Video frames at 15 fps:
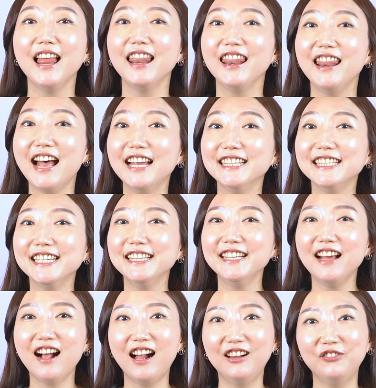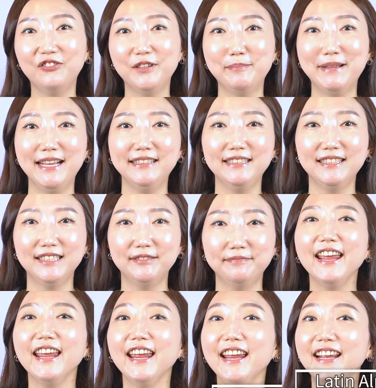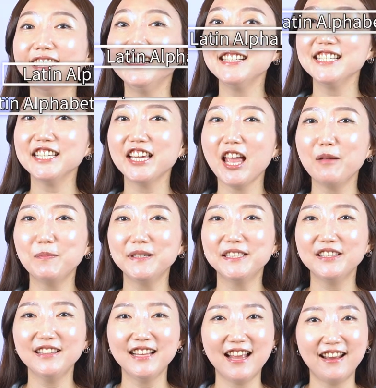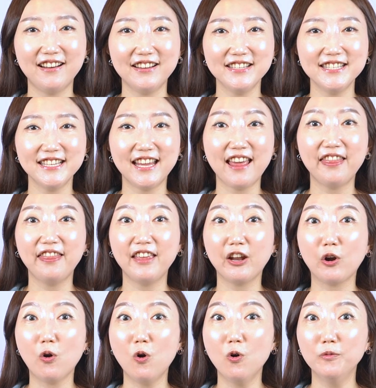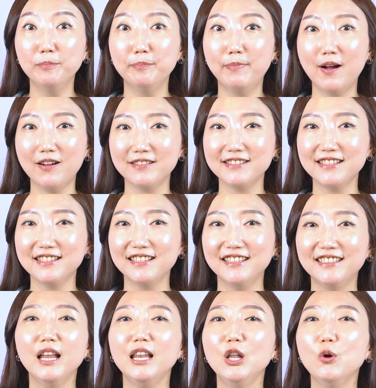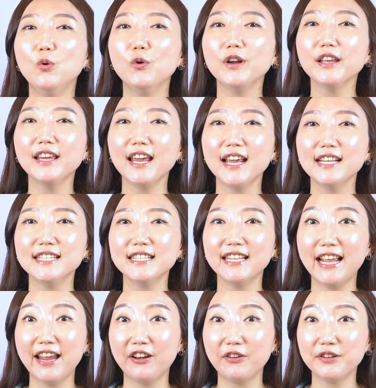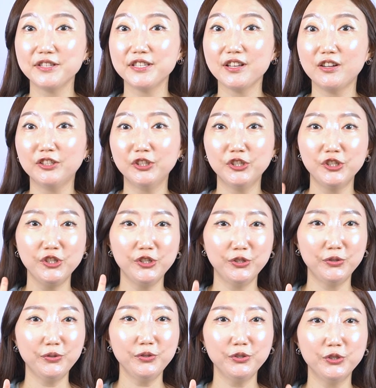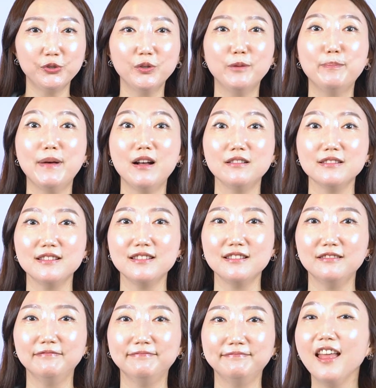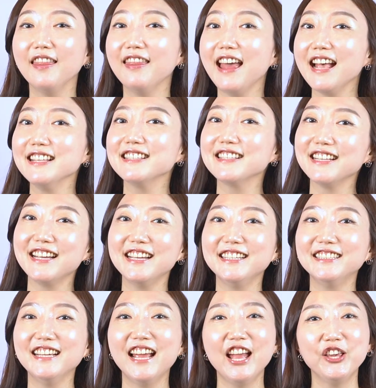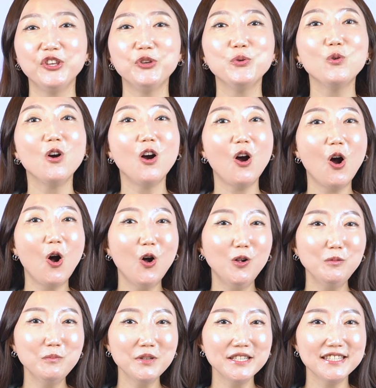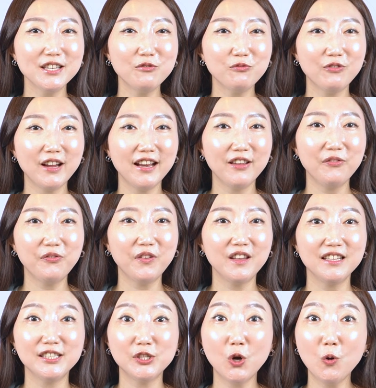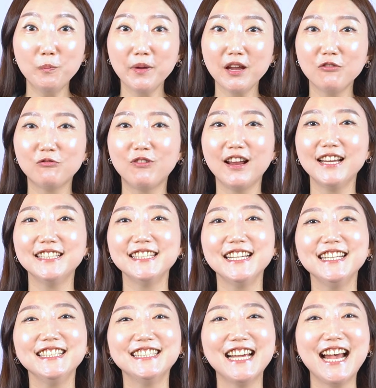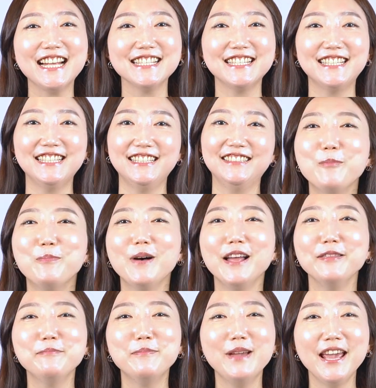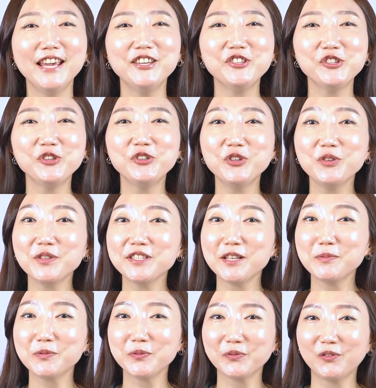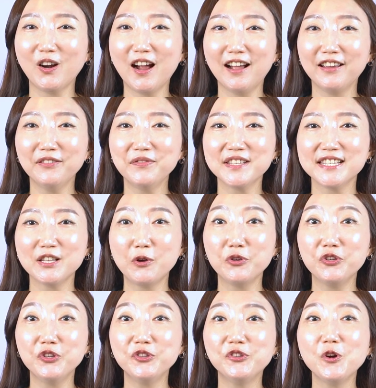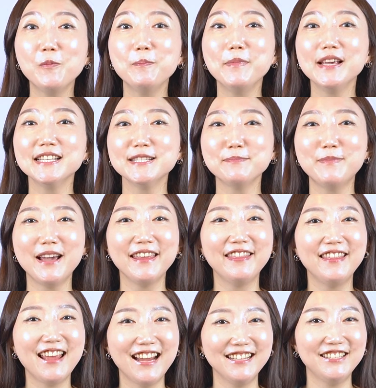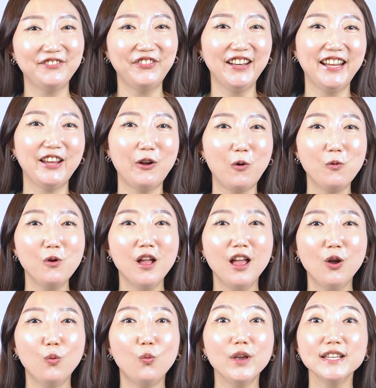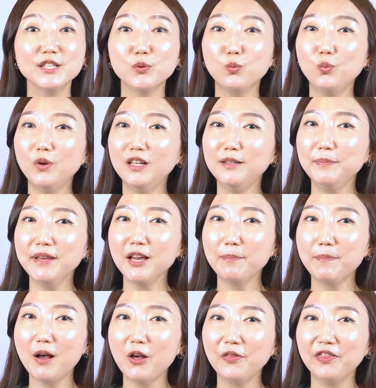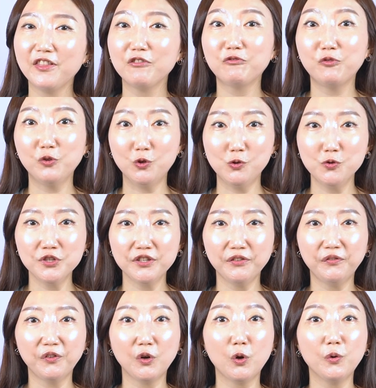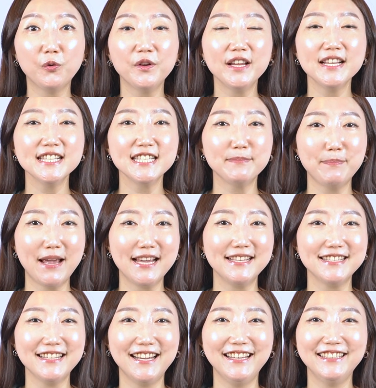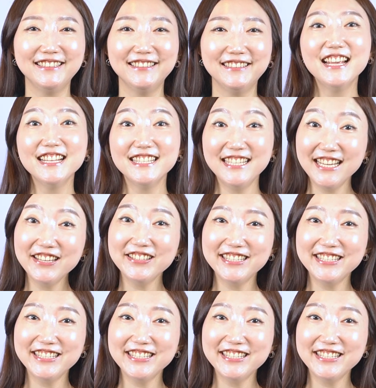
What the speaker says: Latin alphabet. English capital letters get their own box. Lowercase letters are 2 to a box. That's it. You are almost ready for the TOPIK writing test. But make sure you subscribe so you don't miss my next video, which will be about the rules for Korean spacing. See you